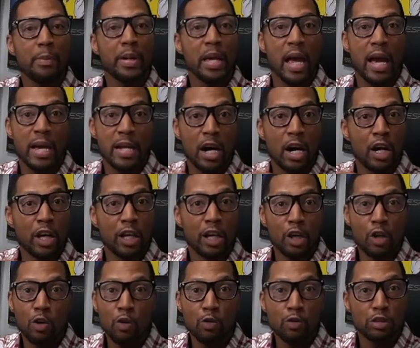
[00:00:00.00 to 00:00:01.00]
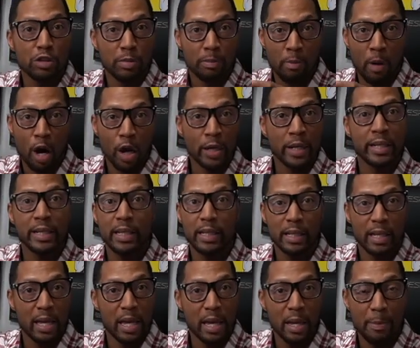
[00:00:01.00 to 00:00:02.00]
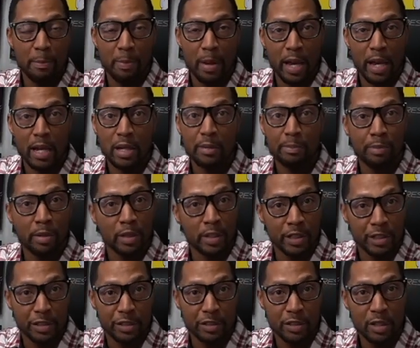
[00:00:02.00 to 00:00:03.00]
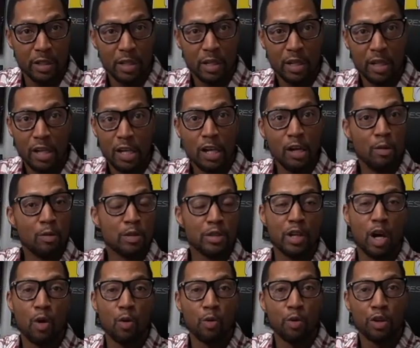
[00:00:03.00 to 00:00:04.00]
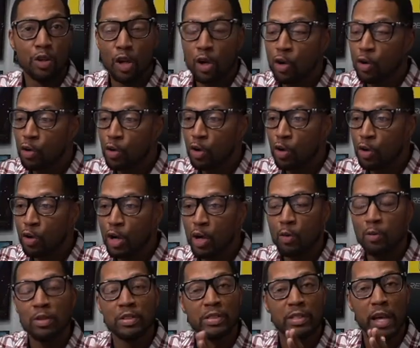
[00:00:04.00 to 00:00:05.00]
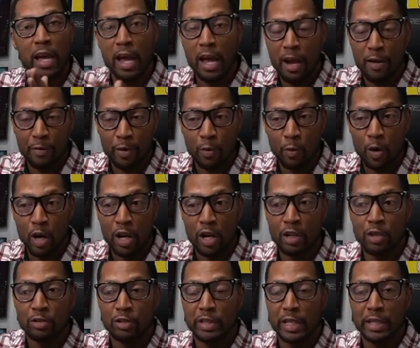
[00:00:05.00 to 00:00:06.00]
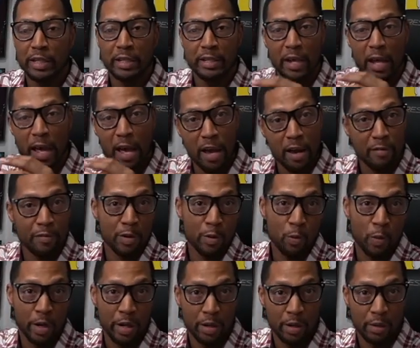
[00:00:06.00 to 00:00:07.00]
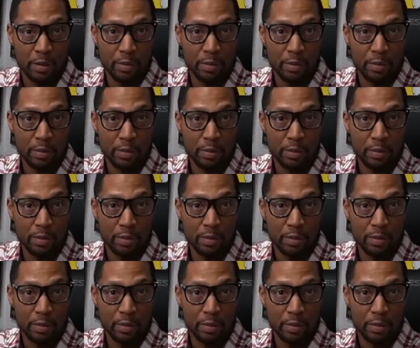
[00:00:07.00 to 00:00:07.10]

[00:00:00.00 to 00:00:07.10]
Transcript: had a huge marketing campaign push. It was on Google, it was everywhere, you've seen it everywhere.